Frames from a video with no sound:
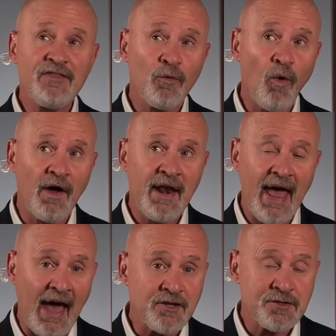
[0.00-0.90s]
the one
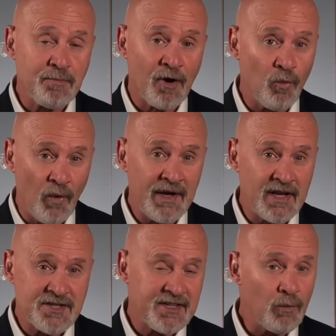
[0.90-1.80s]
expert
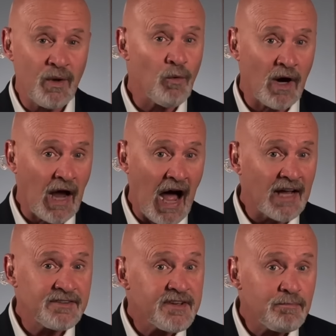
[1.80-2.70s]
witness that we were
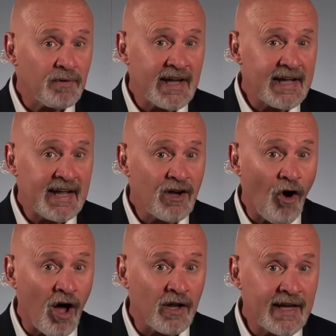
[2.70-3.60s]
contemplating
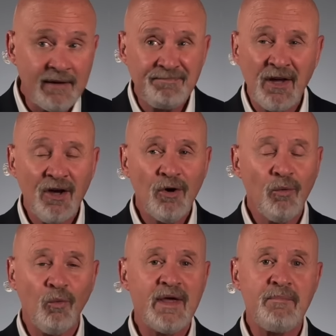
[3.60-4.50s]
calling,
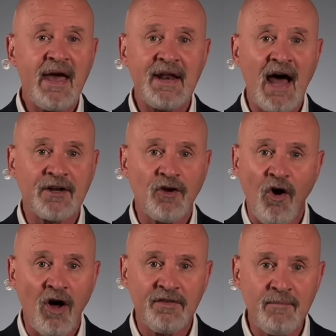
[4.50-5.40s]
we may not
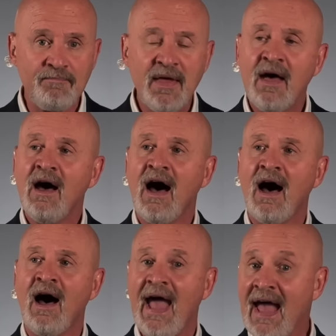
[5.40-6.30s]
call them.
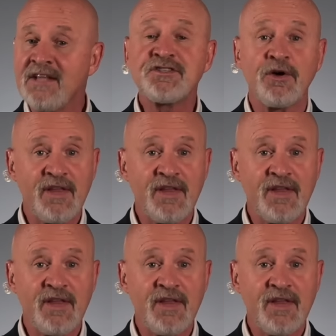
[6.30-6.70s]
And so